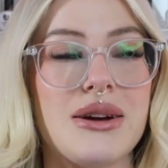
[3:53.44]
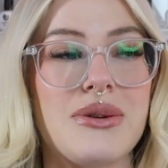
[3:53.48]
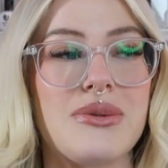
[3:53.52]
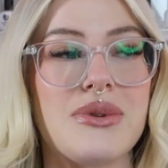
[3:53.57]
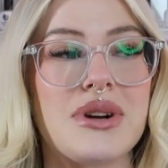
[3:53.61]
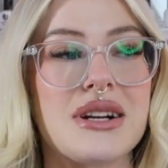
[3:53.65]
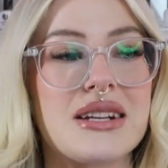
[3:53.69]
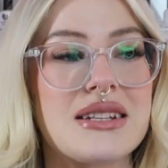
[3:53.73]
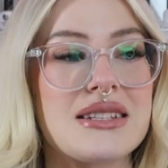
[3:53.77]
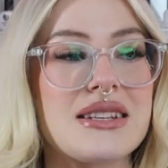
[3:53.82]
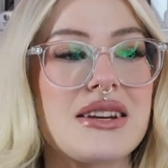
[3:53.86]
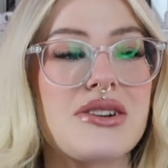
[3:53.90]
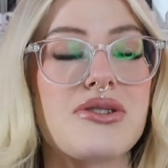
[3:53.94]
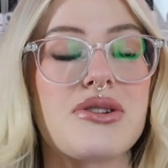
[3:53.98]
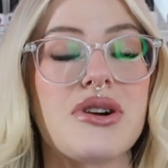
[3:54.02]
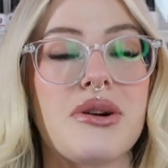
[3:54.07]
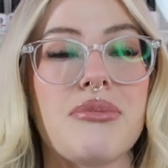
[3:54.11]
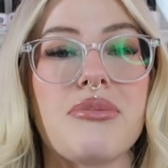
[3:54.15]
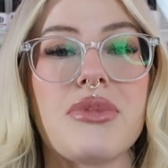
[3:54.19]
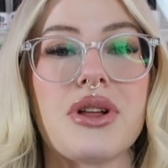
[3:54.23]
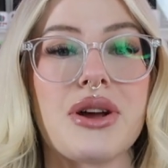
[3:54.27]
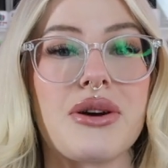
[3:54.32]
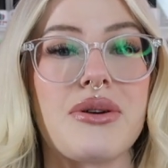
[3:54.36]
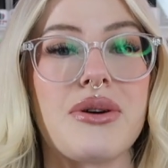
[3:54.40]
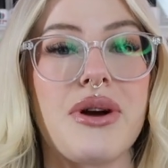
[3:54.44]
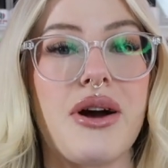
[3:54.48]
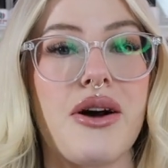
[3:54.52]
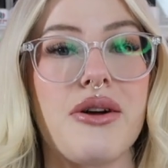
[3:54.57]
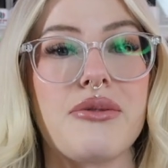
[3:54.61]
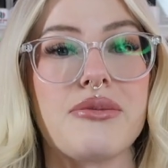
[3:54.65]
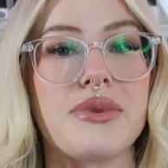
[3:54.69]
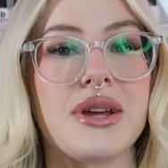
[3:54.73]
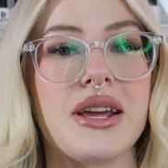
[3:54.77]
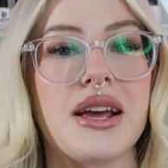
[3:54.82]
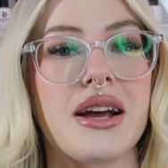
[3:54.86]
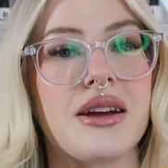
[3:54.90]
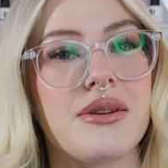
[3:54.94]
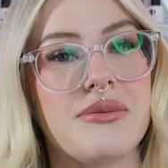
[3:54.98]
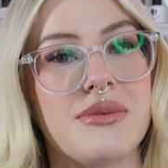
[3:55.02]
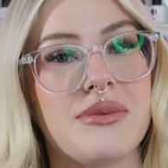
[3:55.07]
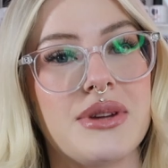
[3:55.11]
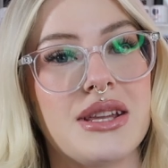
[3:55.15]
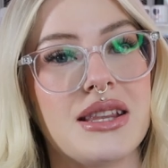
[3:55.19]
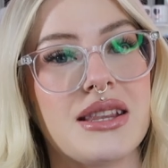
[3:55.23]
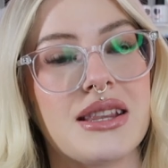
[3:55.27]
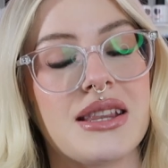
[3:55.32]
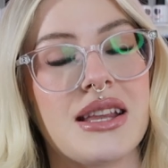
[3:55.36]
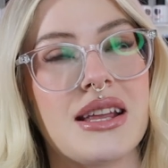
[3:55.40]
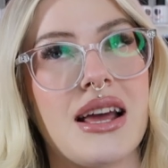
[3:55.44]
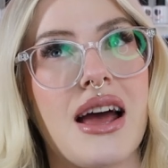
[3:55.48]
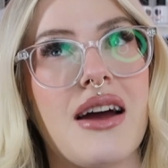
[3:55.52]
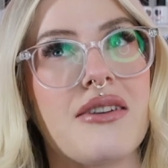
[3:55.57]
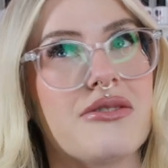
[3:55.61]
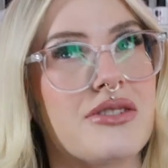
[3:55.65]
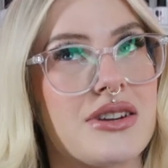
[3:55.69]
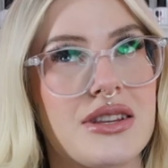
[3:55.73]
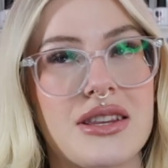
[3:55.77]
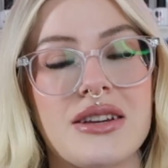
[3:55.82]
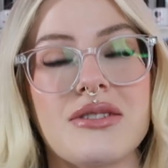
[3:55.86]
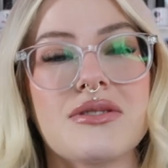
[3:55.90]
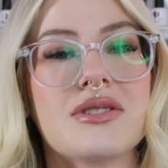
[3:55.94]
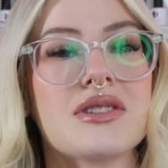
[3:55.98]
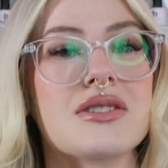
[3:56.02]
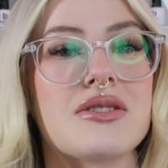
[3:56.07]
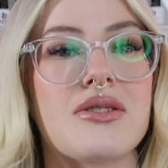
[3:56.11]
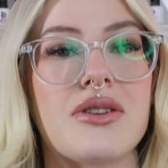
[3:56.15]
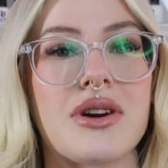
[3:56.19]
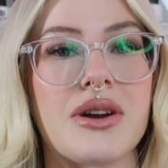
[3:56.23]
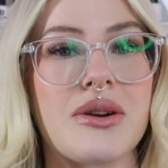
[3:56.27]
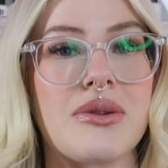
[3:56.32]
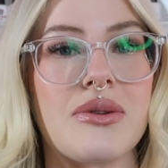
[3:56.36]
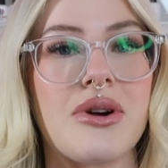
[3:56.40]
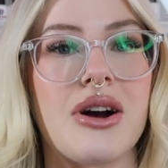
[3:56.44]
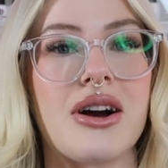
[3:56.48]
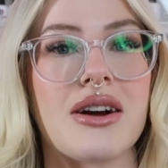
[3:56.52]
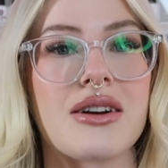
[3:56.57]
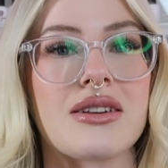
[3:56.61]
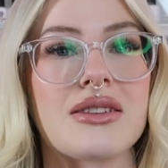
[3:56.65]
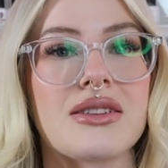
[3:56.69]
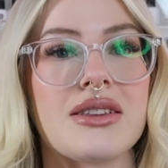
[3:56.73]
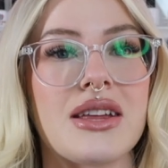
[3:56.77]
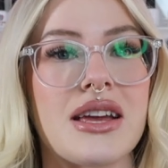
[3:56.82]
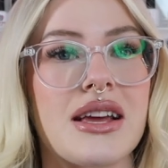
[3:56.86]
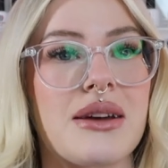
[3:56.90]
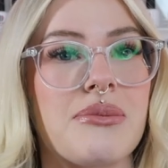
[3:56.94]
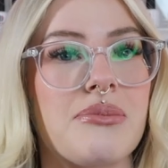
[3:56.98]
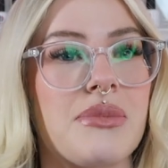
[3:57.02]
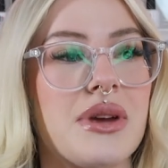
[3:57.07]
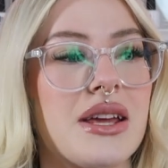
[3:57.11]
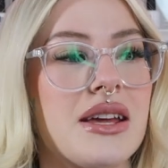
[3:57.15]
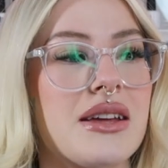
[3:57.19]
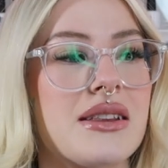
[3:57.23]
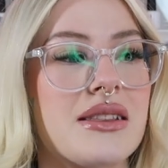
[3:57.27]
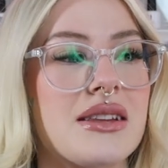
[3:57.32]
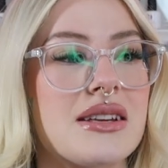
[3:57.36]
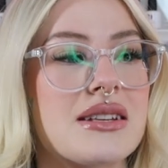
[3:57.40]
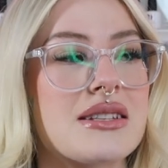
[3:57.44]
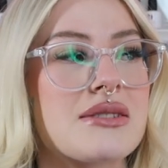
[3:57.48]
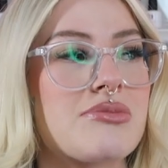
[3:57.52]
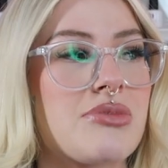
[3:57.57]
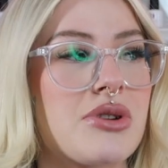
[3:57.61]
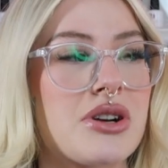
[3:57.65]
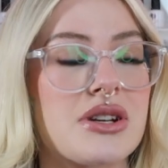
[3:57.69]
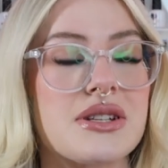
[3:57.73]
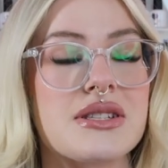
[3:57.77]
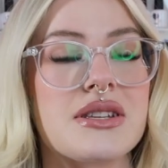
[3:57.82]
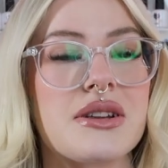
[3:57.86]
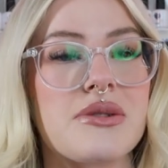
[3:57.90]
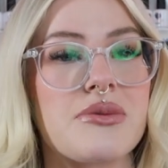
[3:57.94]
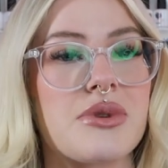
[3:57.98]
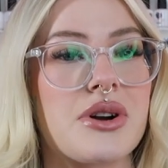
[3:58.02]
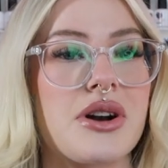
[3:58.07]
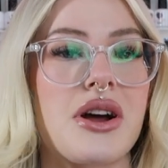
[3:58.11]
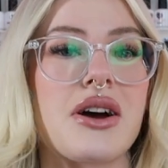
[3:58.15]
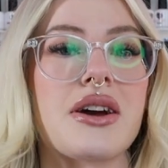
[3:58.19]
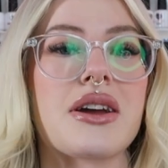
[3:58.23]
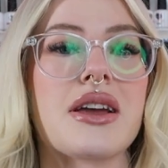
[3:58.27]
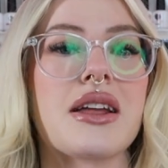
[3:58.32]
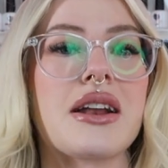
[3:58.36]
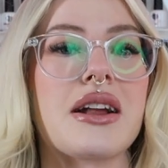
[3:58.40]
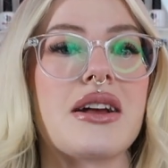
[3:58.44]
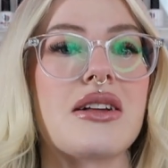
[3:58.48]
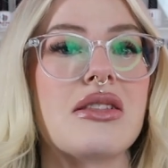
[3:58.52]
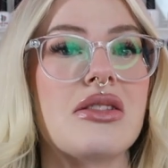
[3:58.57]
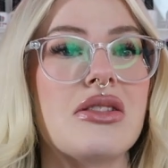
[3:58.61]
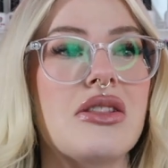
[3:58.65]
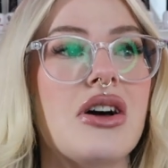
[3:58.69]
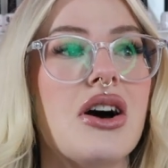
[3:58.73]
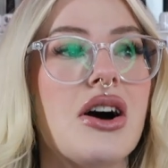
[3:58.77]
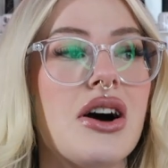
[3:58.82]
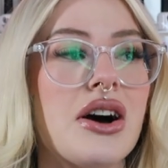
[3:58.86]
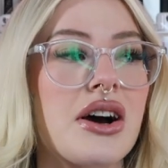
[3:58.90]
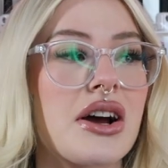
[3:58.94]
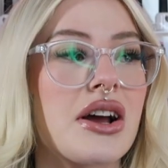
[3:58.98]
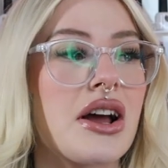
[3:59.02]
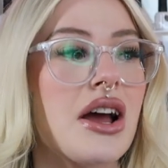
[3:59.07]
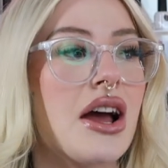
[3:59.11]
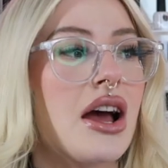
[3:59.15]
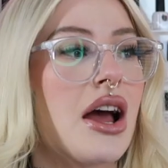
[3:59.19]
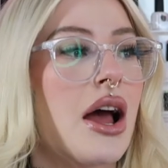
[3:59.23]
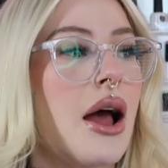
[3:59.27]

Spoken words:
When I say crumbling around me, I mean everything was going wrong. Like, me and this person were not getting along.